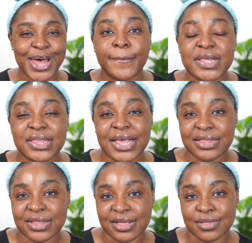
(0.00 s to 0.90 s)
Please
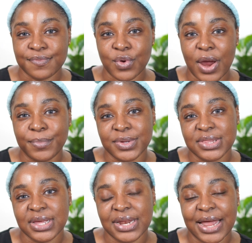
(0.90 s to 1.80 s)
hit that subscribe button,